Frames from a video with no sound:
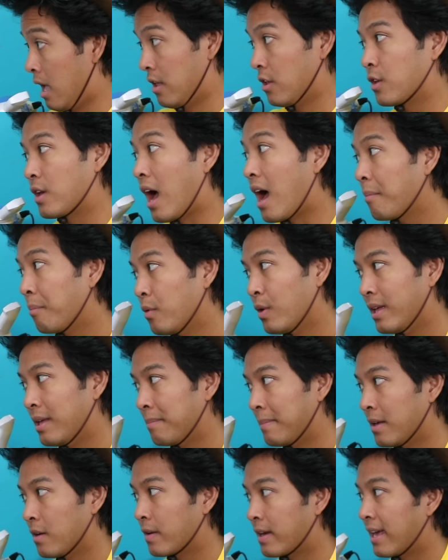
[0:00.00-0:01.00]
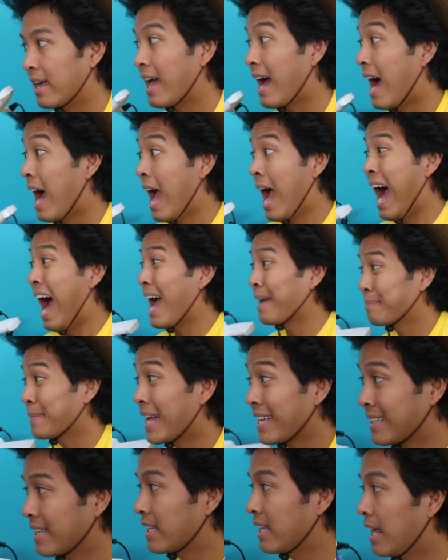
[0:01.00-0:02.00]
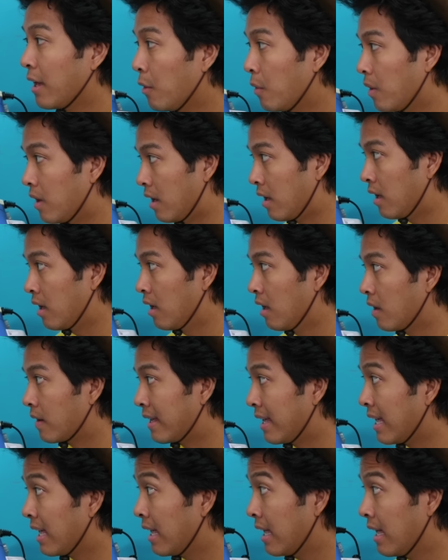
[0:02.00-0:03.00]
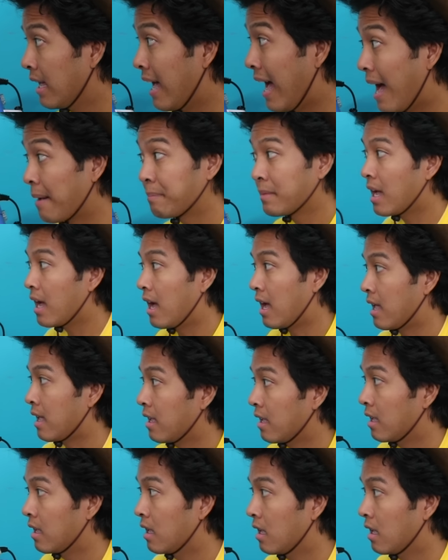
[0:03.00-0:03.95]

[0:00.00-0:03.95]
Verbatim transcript: You gotta believe me, okay? I'm not the killer, okay? I'm not.